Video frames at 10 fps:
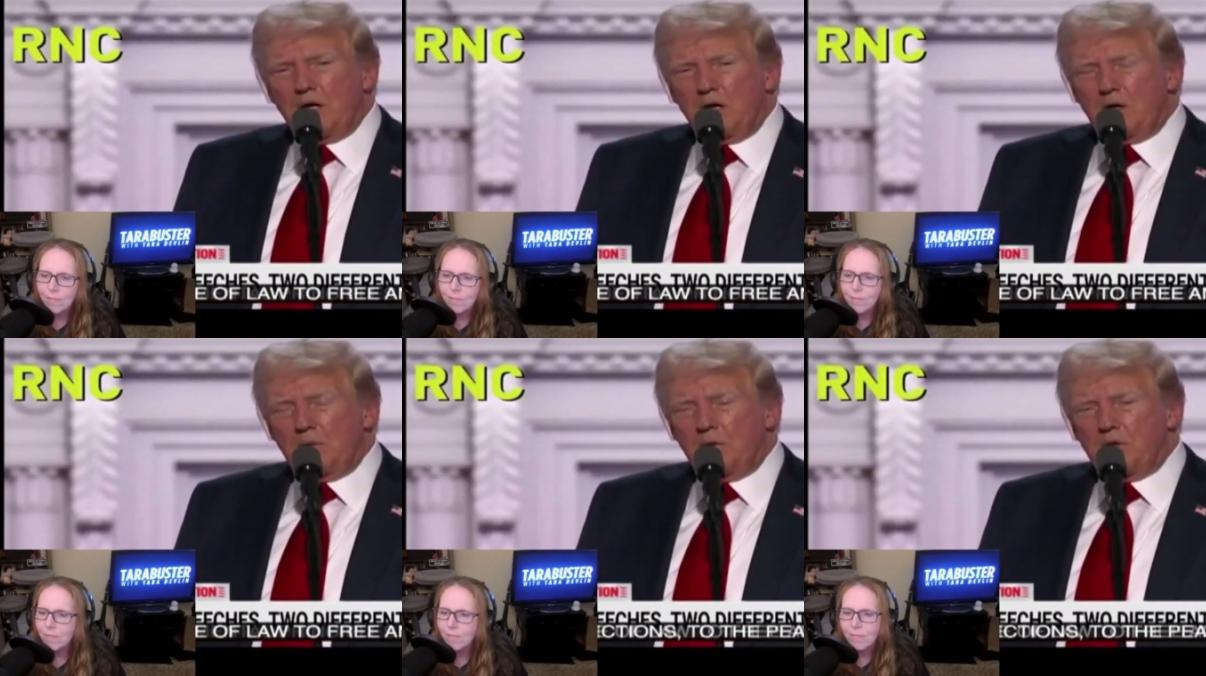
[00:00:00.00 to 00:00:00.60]

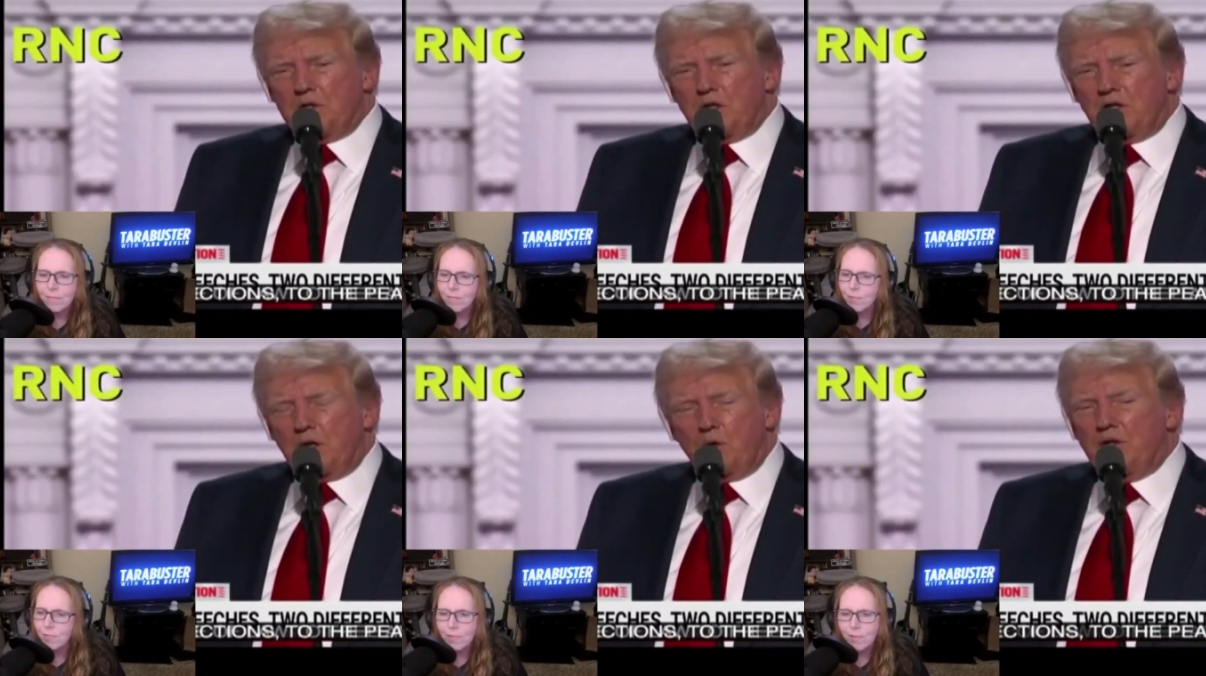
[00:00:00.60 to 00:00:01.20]
Speaker 1: horrible
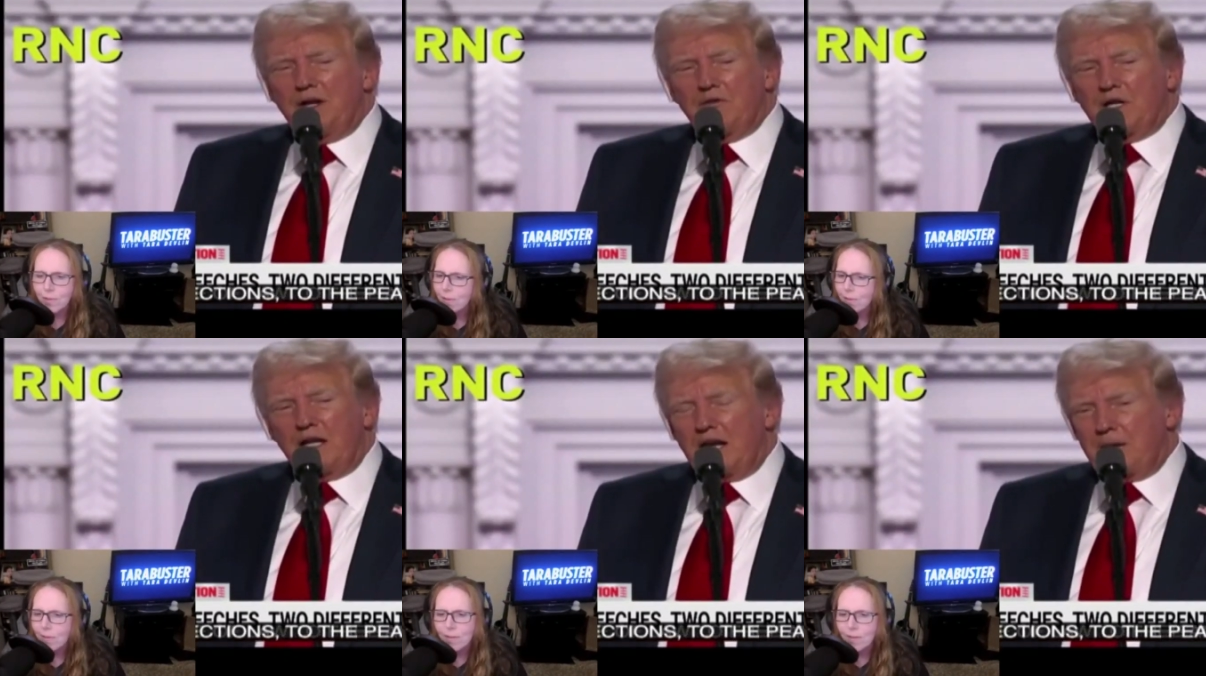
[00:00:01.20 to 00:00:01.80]
result that we'll never
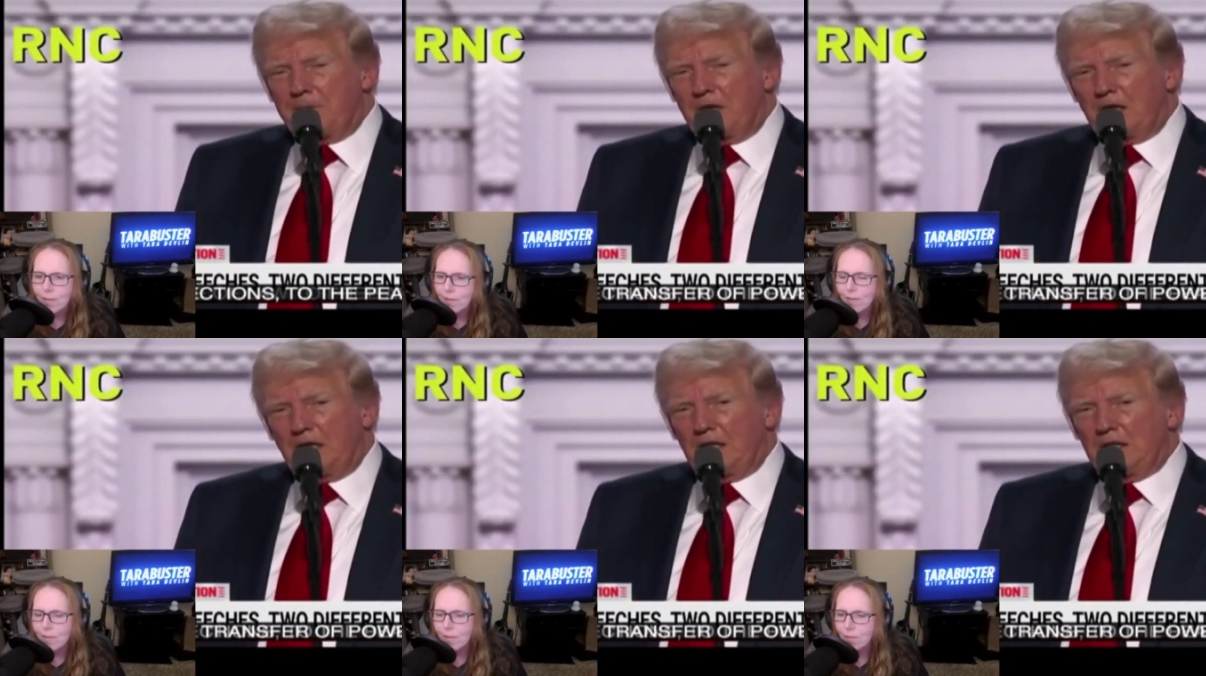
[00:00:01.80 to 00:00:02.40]
let happen
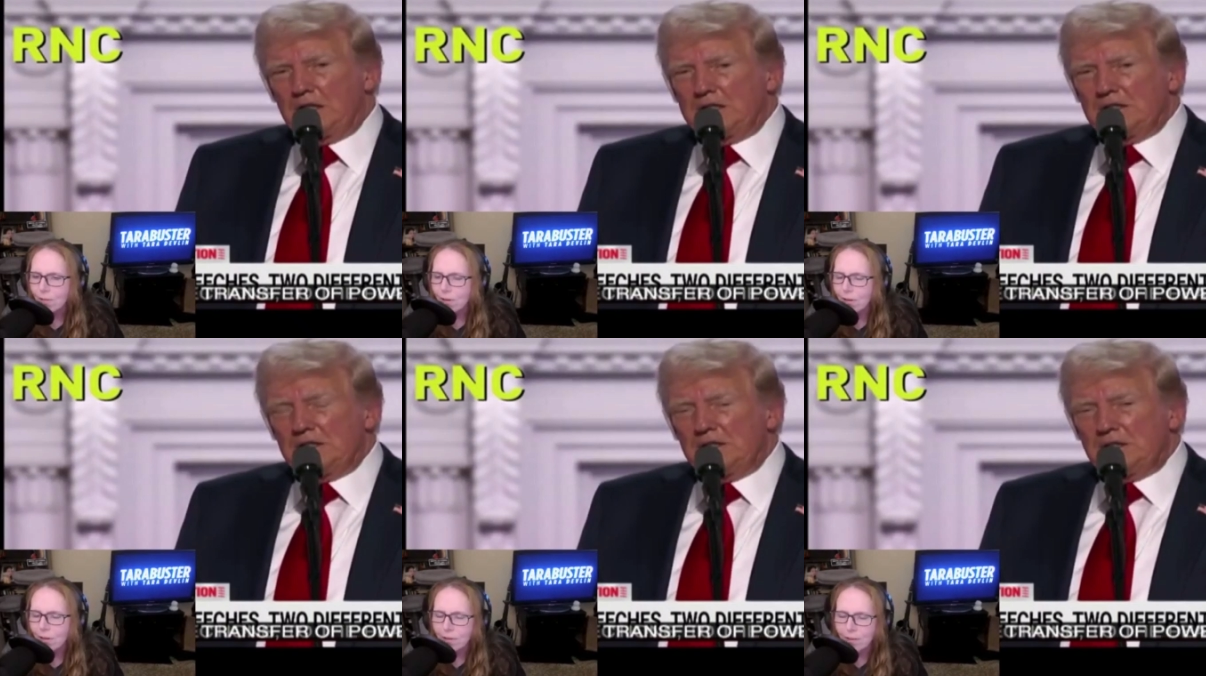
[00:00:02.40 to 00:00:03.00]
again. Oh,
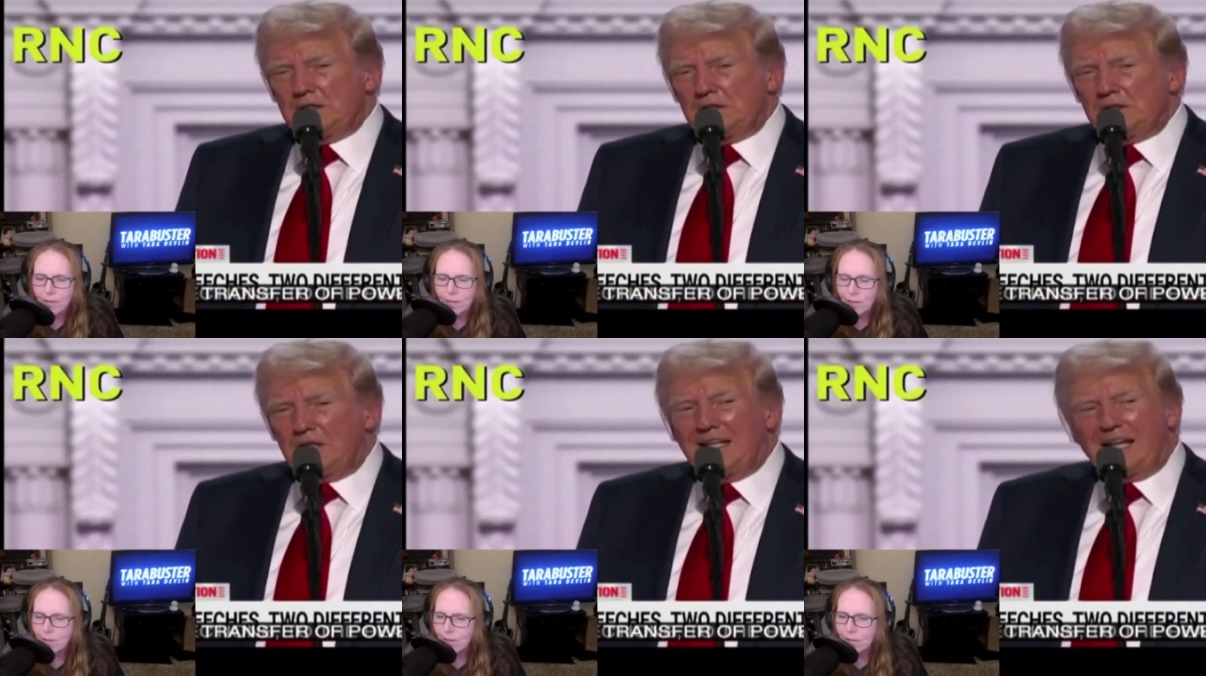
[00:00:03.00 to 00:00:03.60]
God.
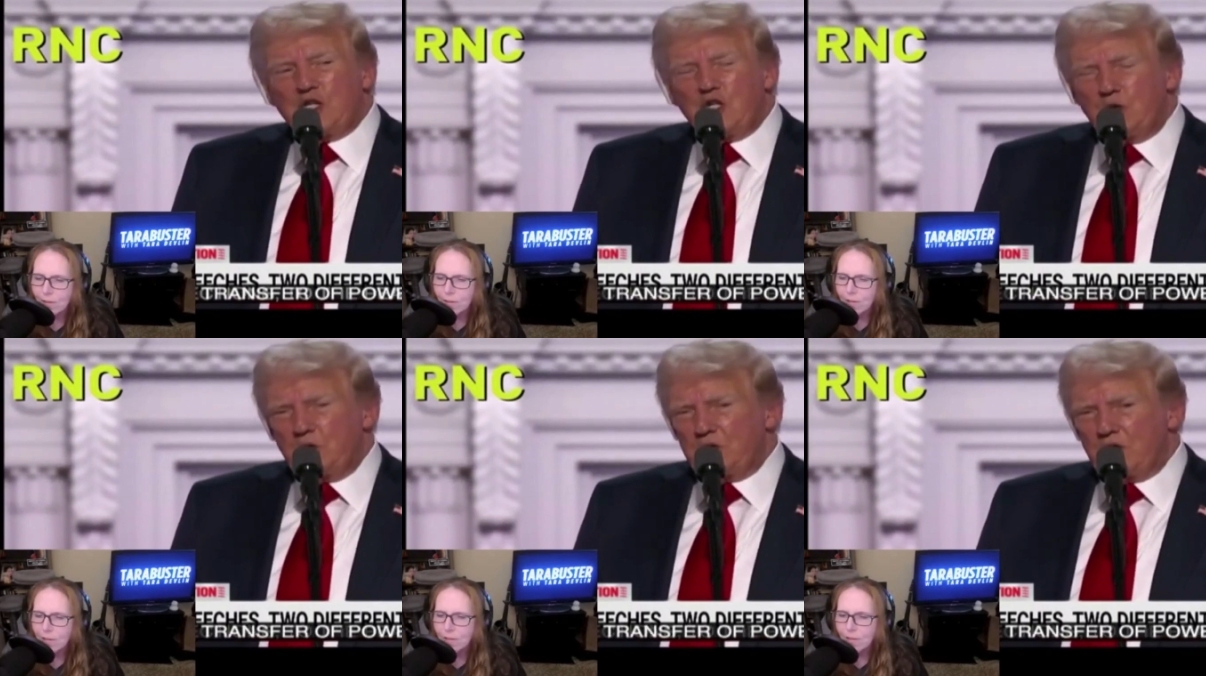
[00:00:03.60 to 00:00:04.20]
The
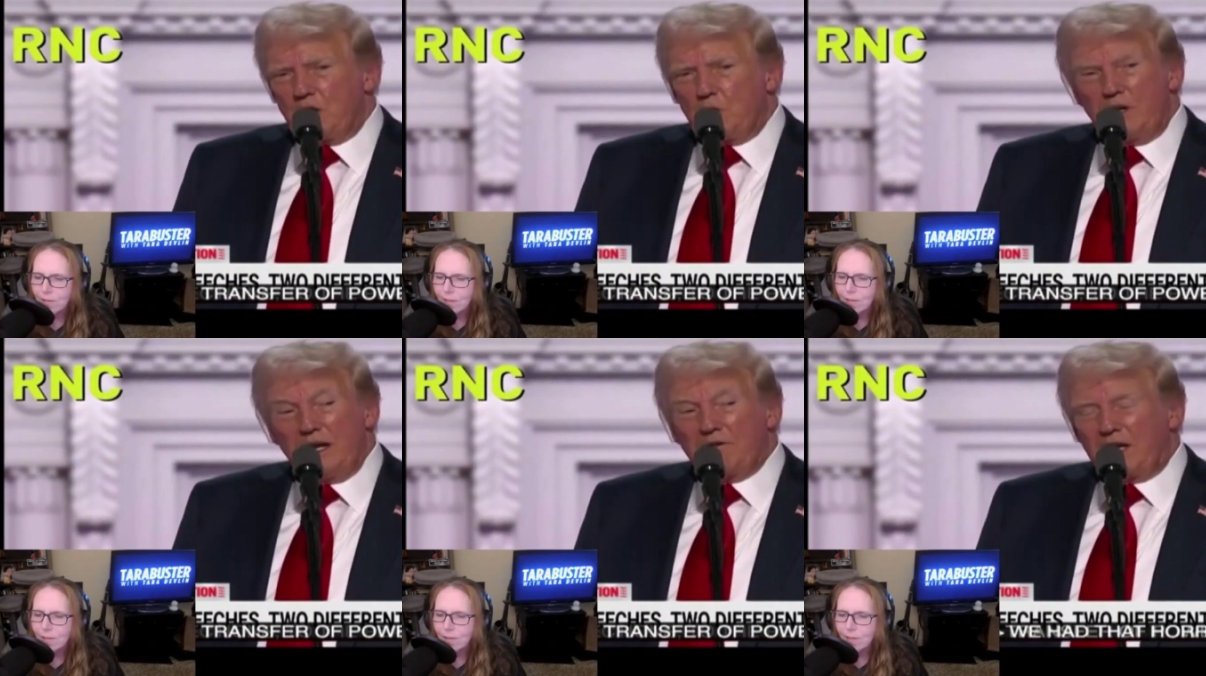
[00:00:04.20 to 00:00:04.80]
election result, we're
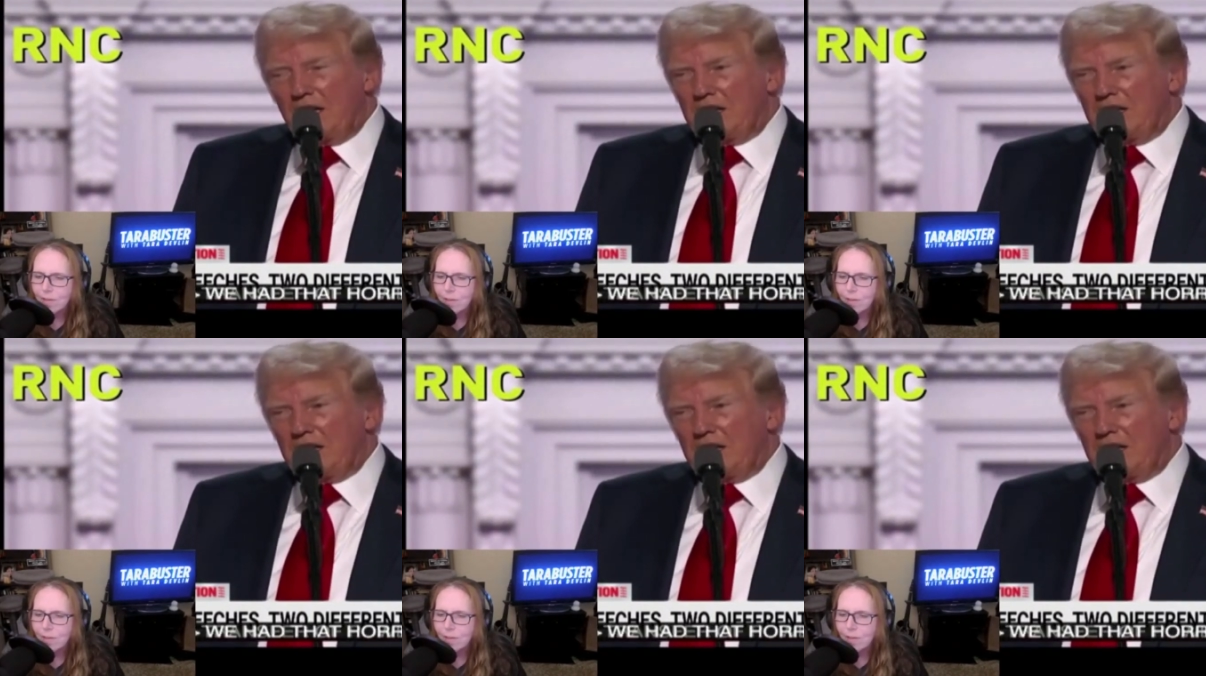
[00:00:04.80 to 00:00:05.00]
never going to